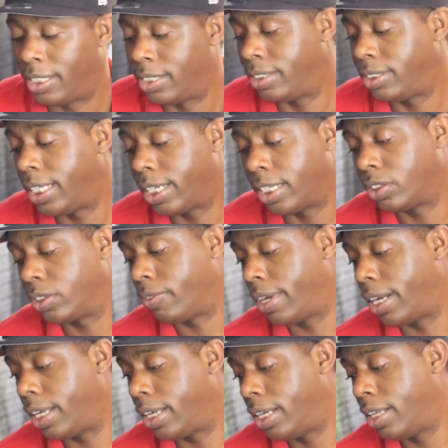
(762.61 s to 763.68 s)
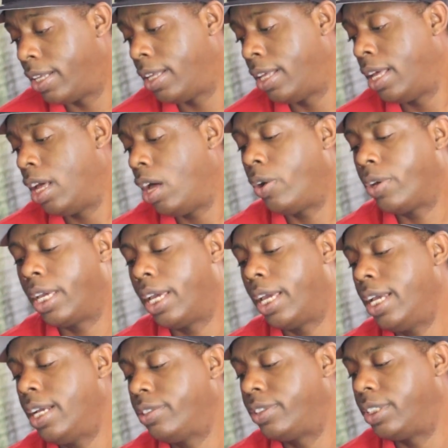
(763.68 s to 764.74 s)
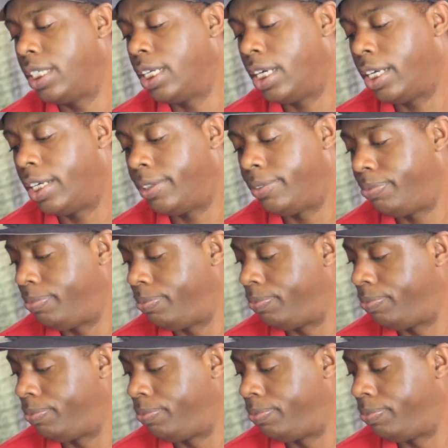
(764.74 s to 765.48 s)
This thing is great. Oh yeah, here's the